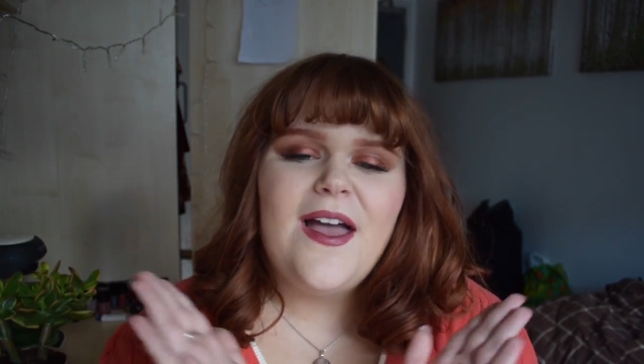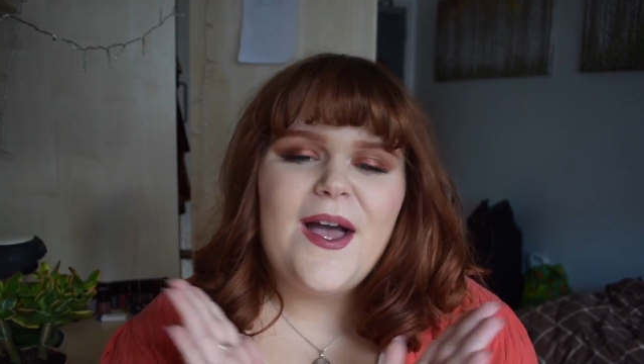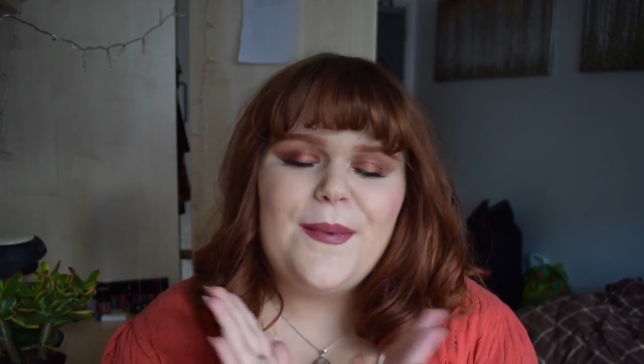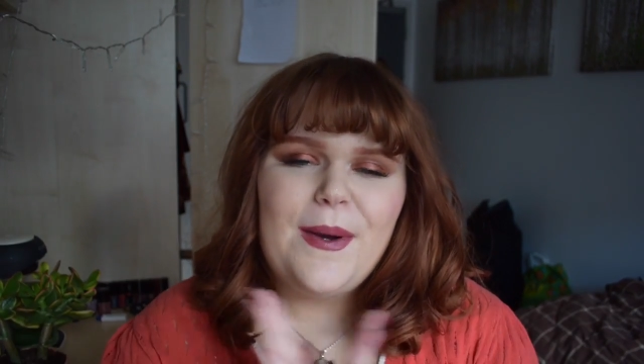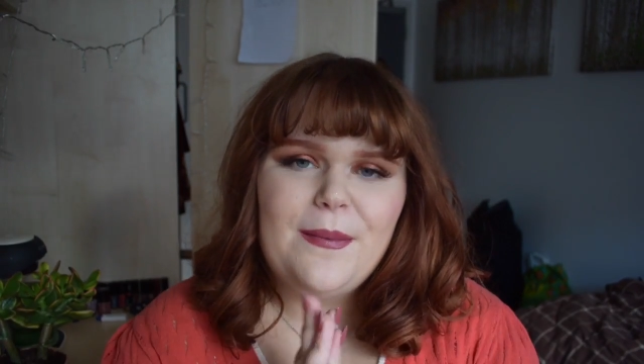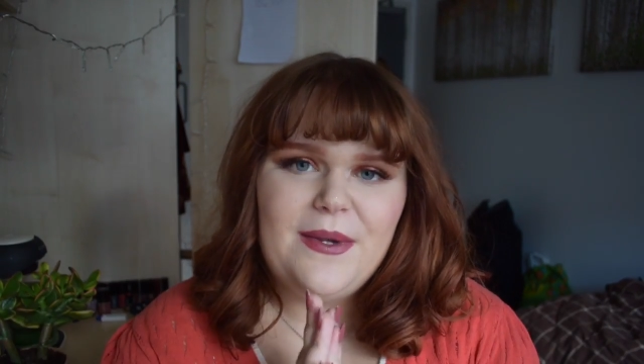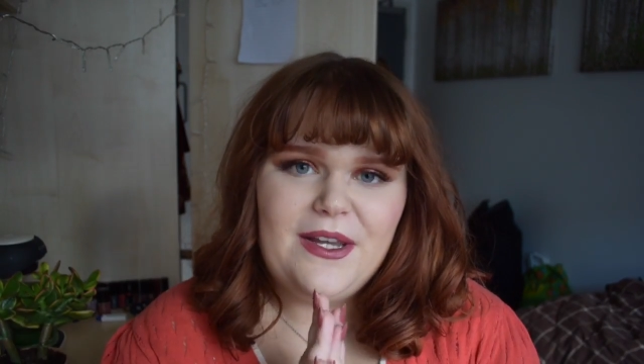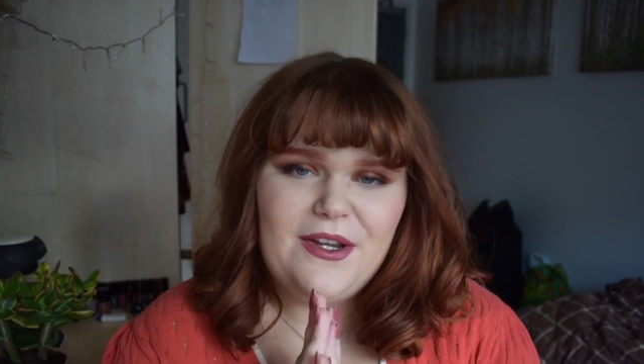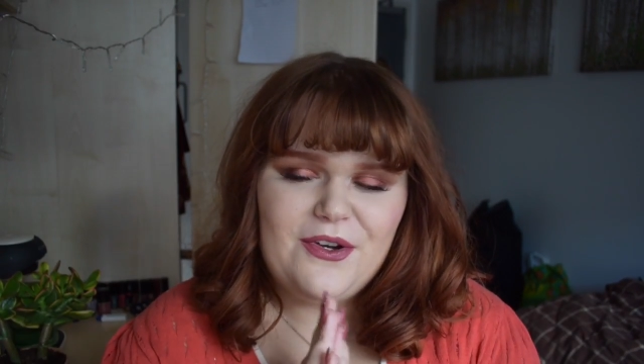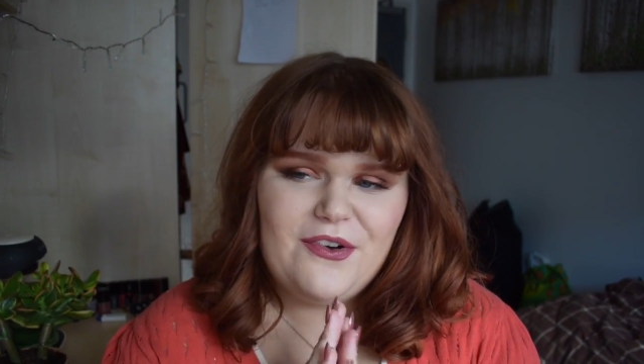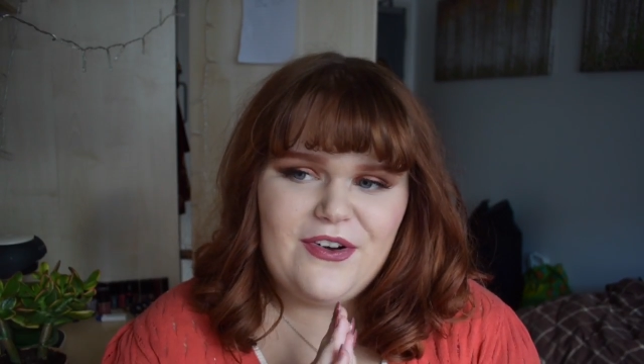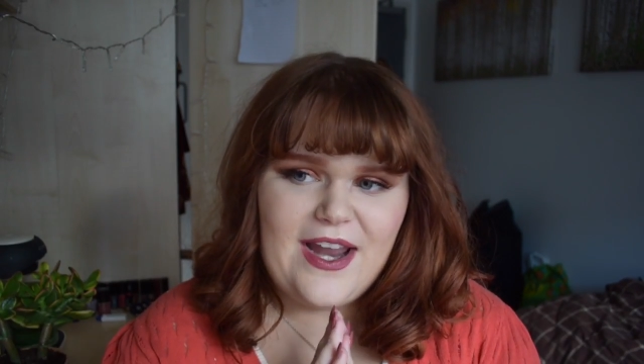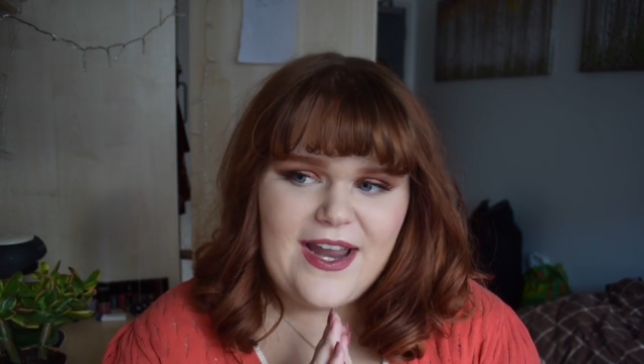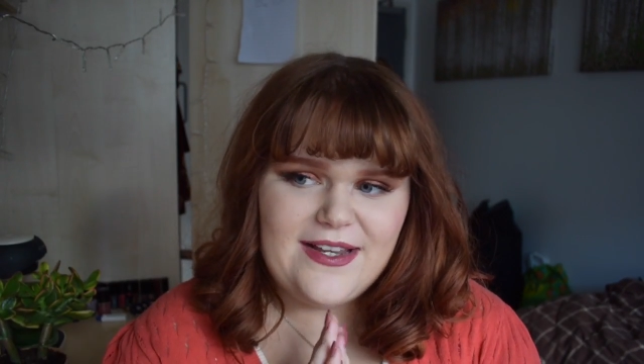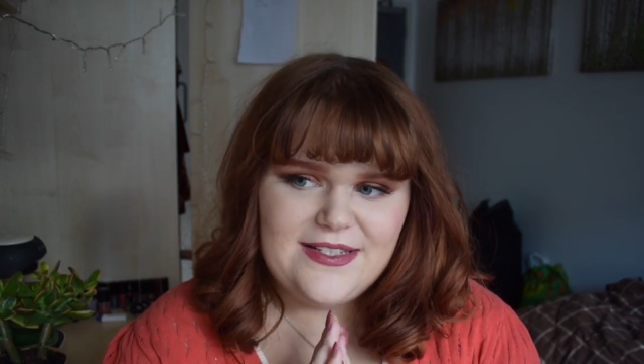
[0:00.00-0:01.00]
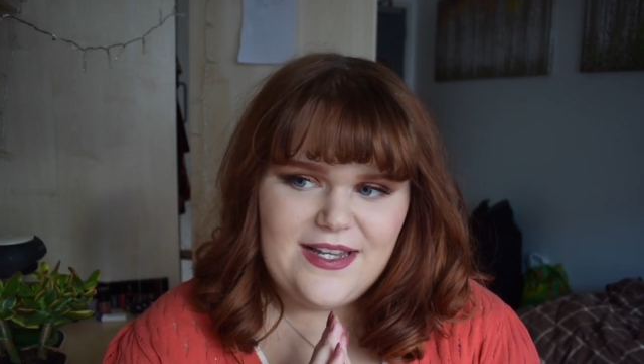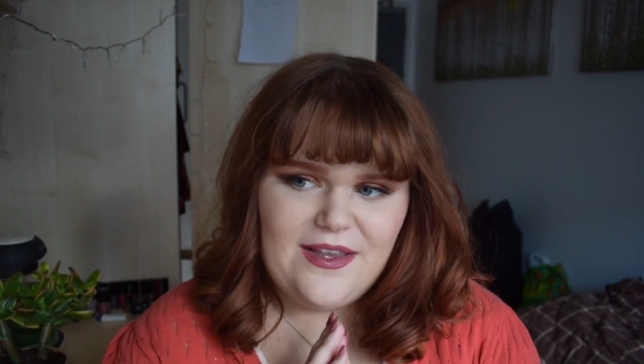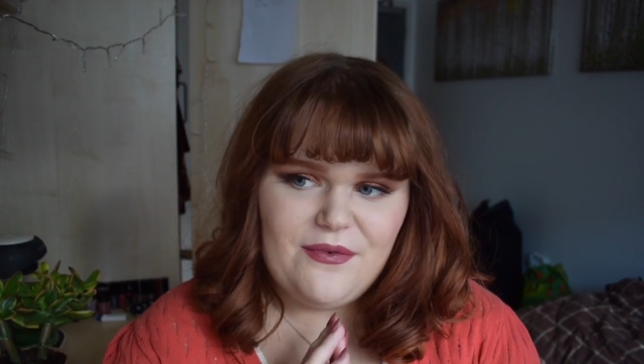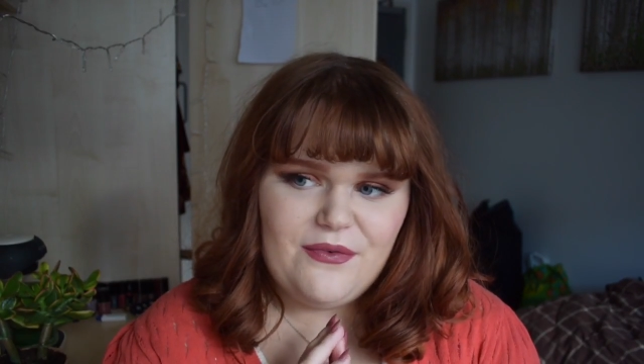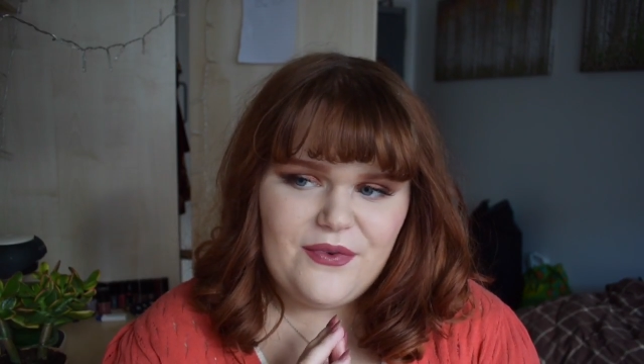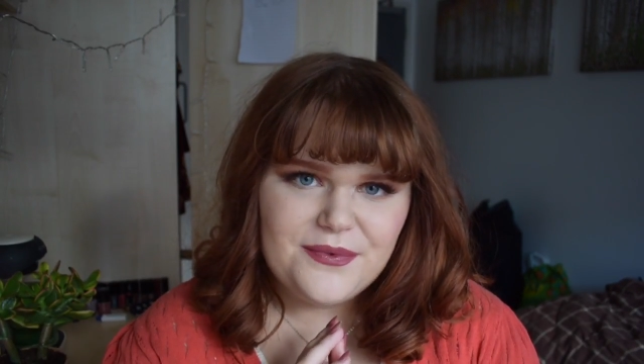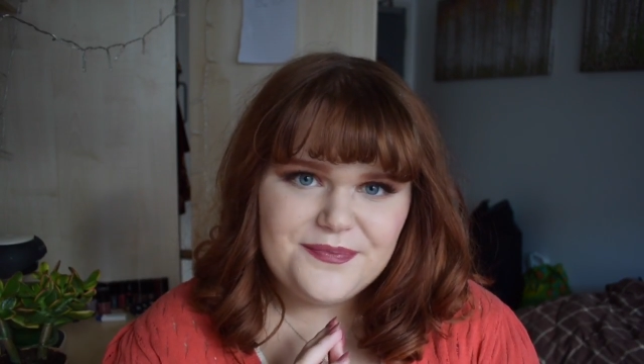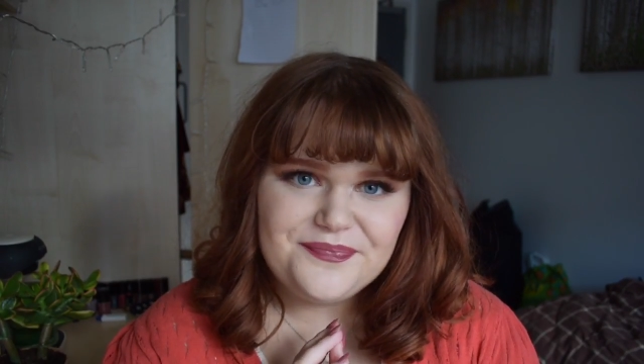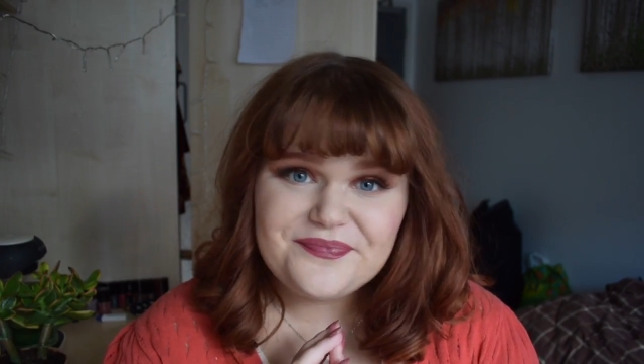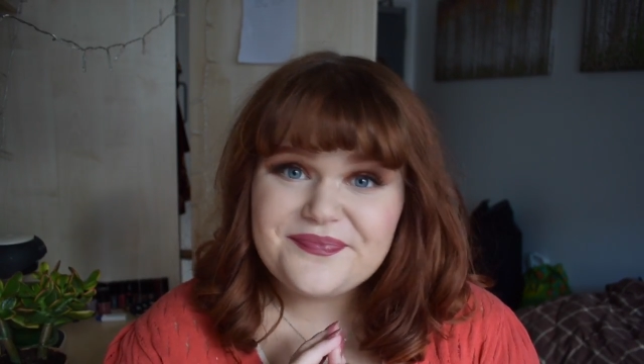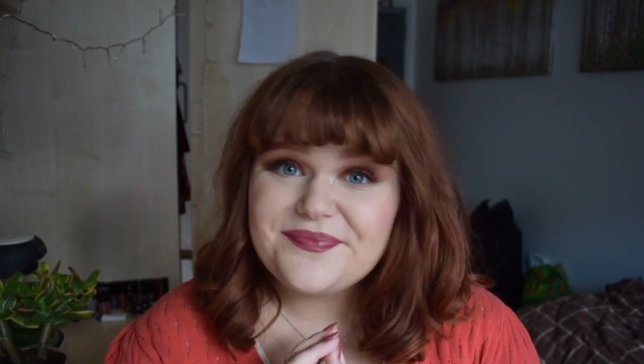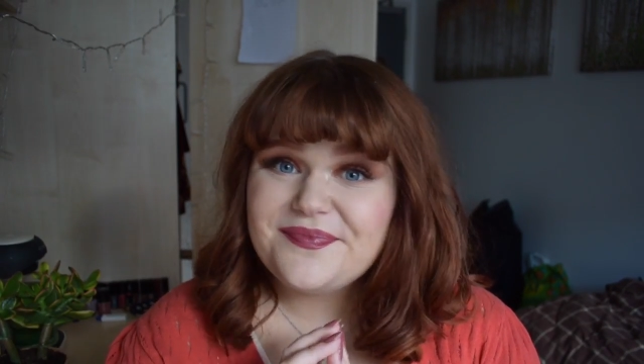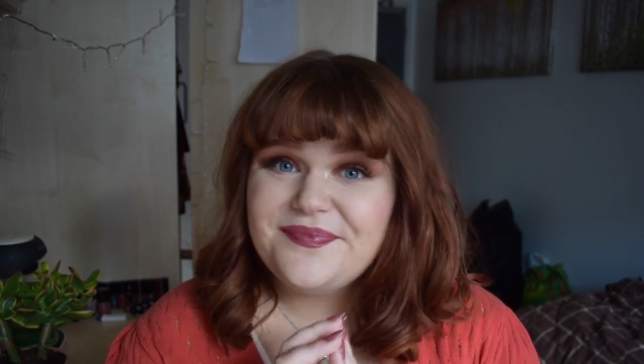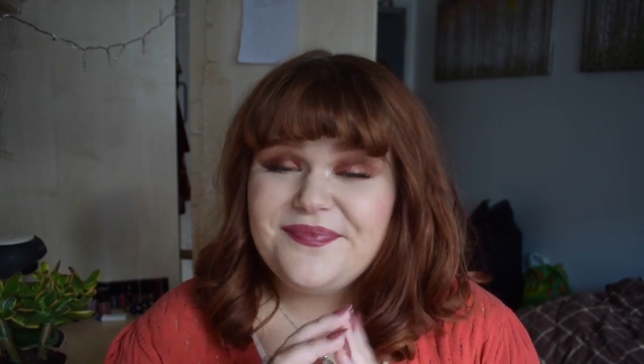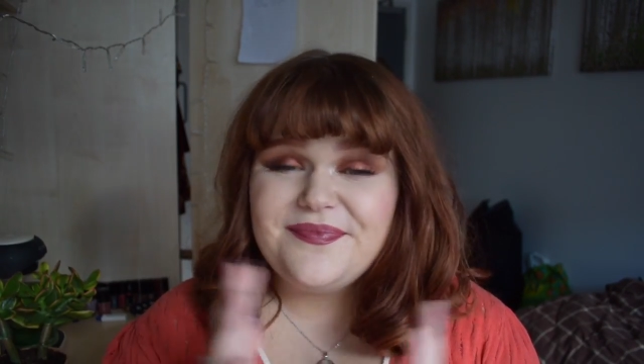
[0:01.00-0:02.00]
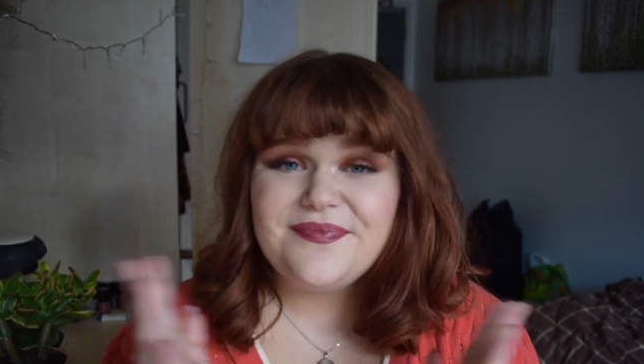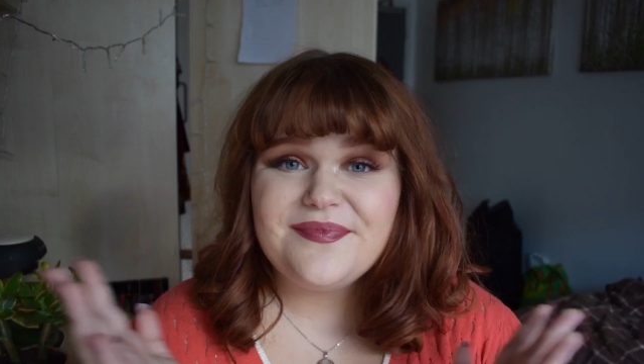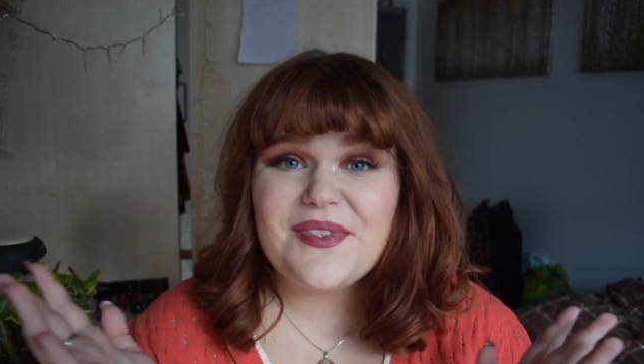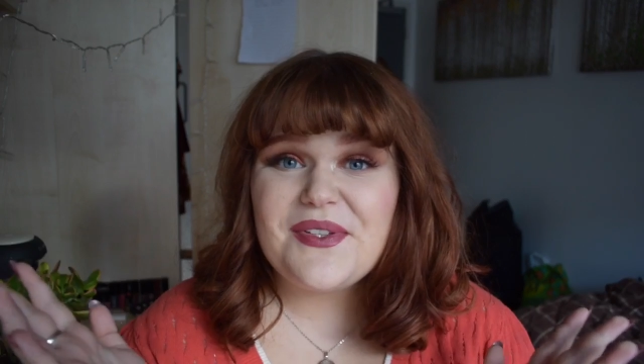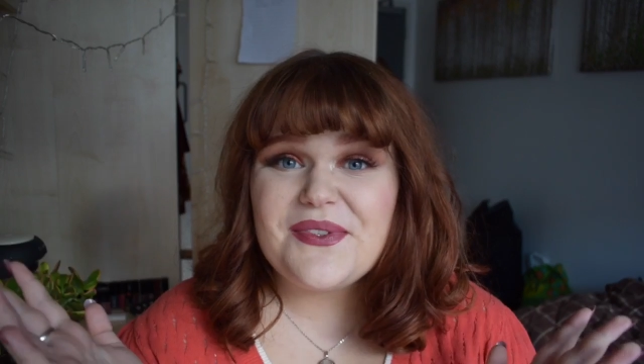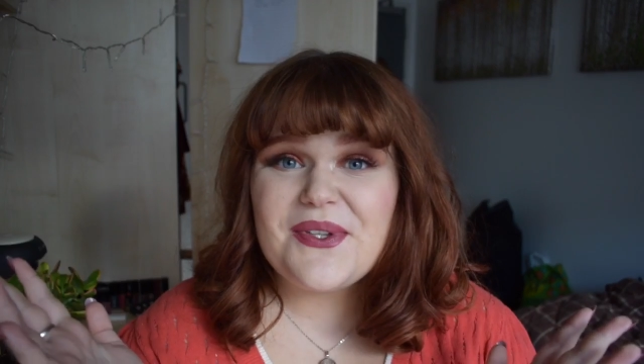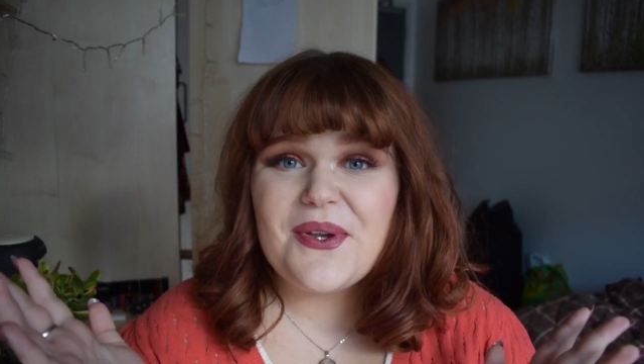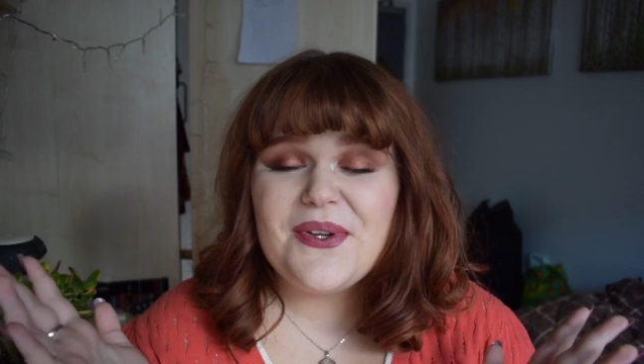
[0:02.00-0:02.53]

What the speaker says: about being a creative. So